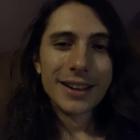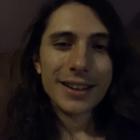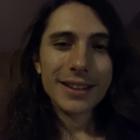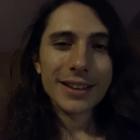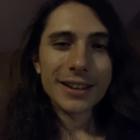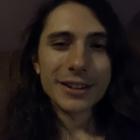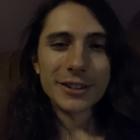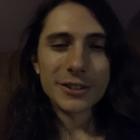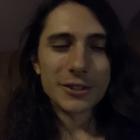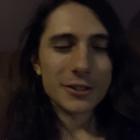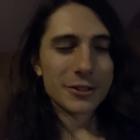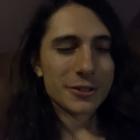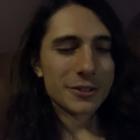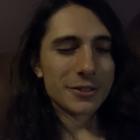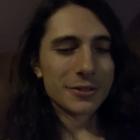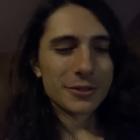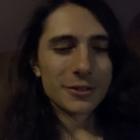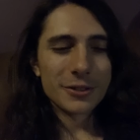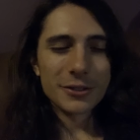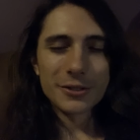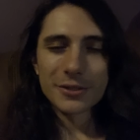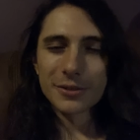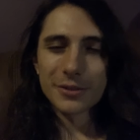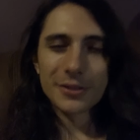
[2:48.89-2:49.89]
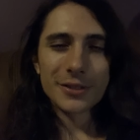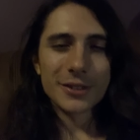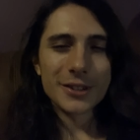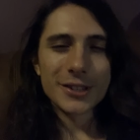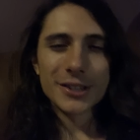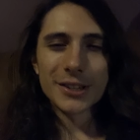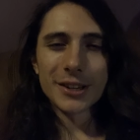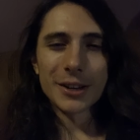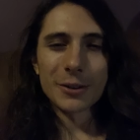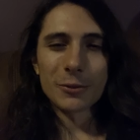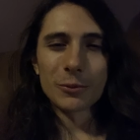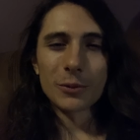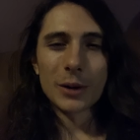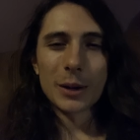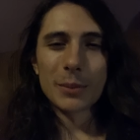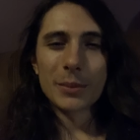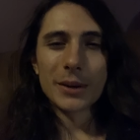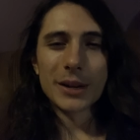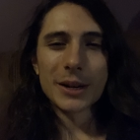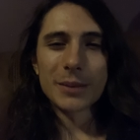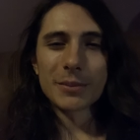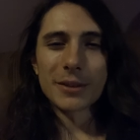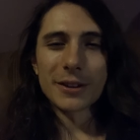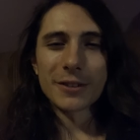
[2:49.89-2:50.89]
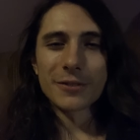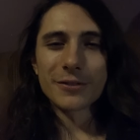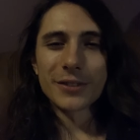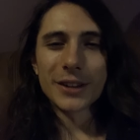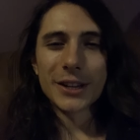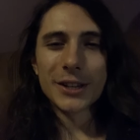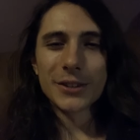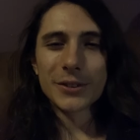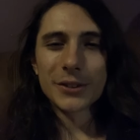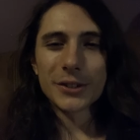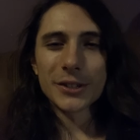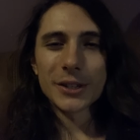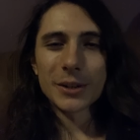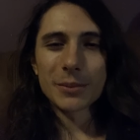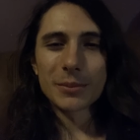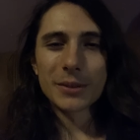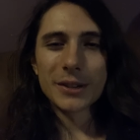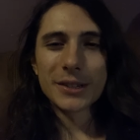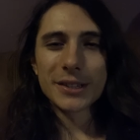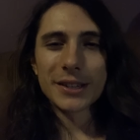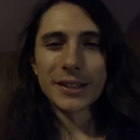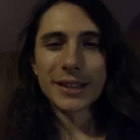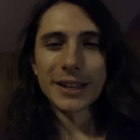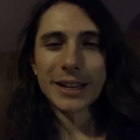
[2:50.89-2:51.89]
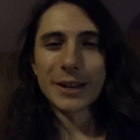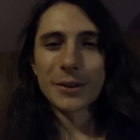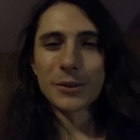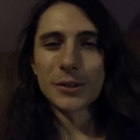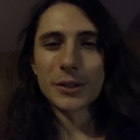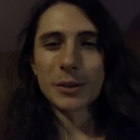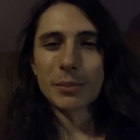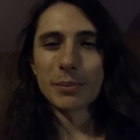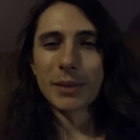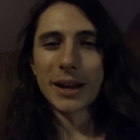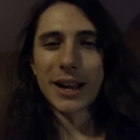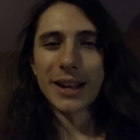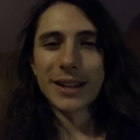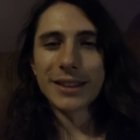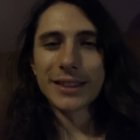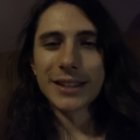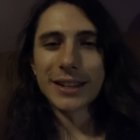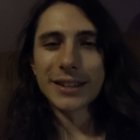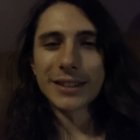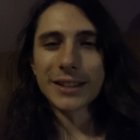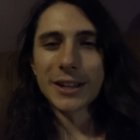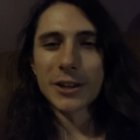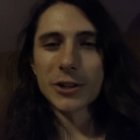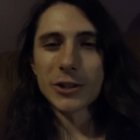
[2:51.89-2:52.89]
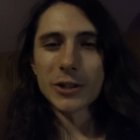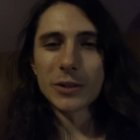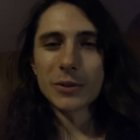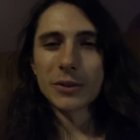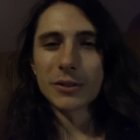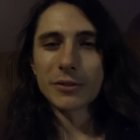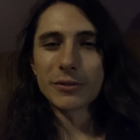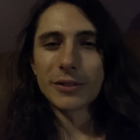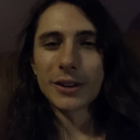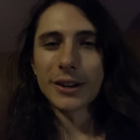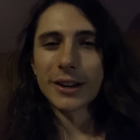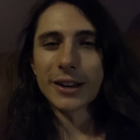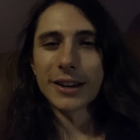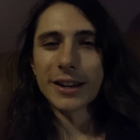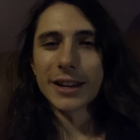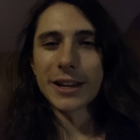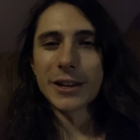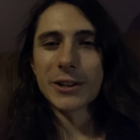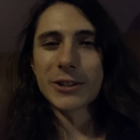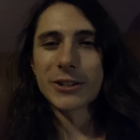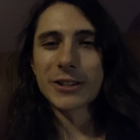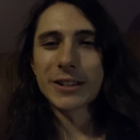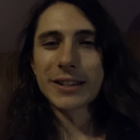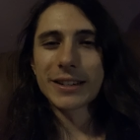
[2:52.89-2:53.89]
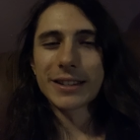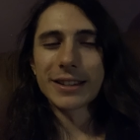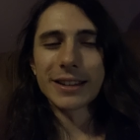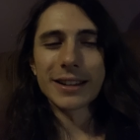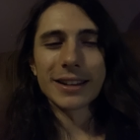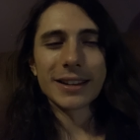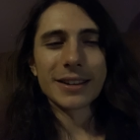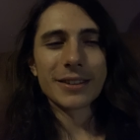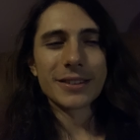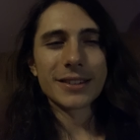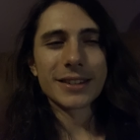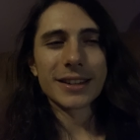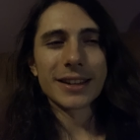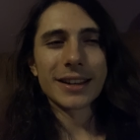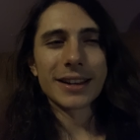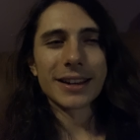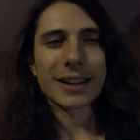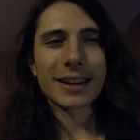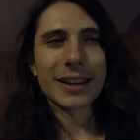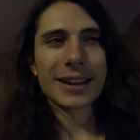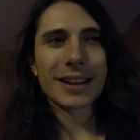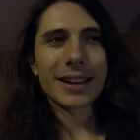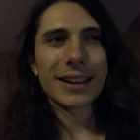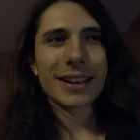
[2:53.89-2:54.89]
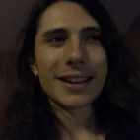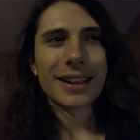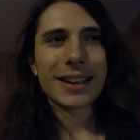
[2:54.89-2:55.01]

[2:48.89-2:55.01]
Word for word: like just just, just like rub it in my face for some reason like it was a bad thing that she was fucking Asian like it was like